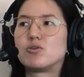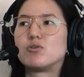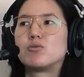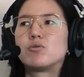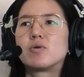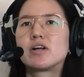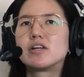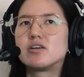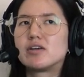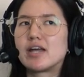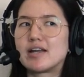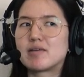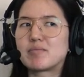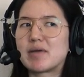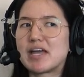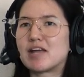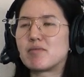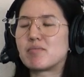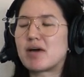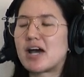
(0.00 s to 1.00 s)
Who are you getting
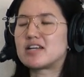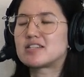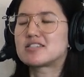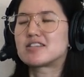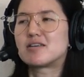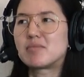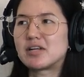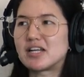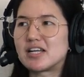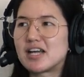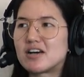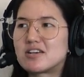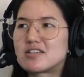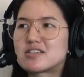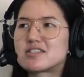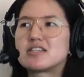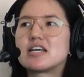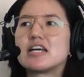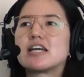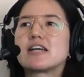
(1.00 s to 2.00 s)
paid by? Somebody
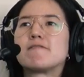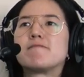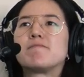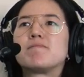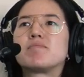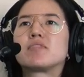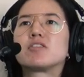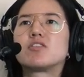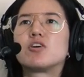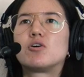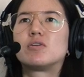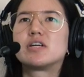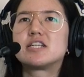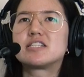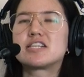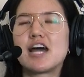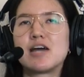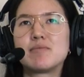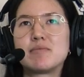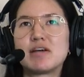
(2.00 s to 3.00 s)
else. Like the only
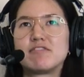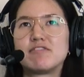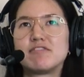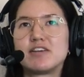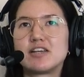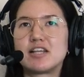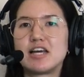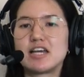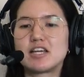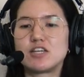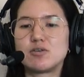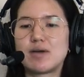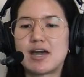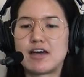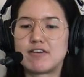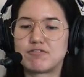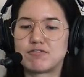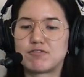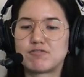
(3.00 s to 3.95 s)
time I feel like you have